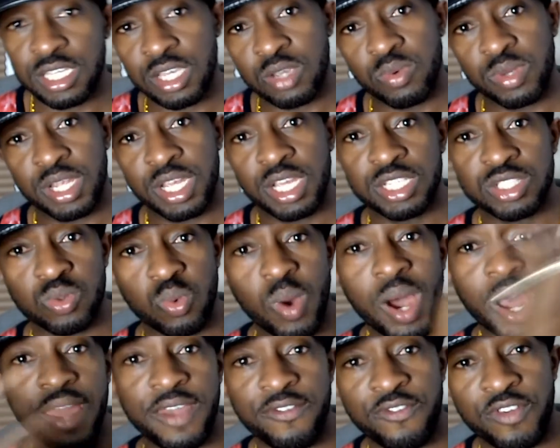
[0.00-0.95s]
with his
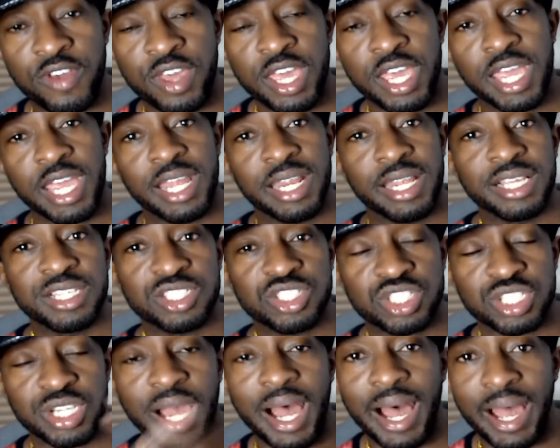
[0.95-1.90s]
wife and his
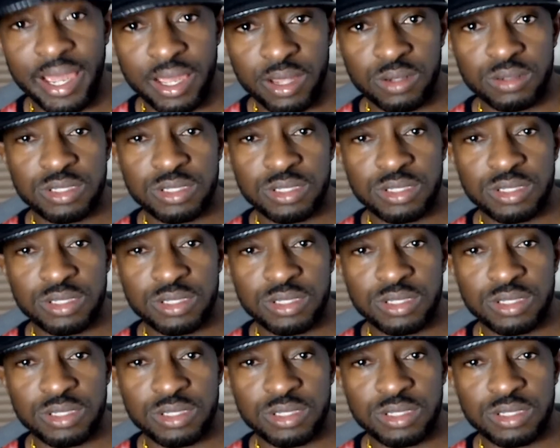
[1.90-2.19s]
child.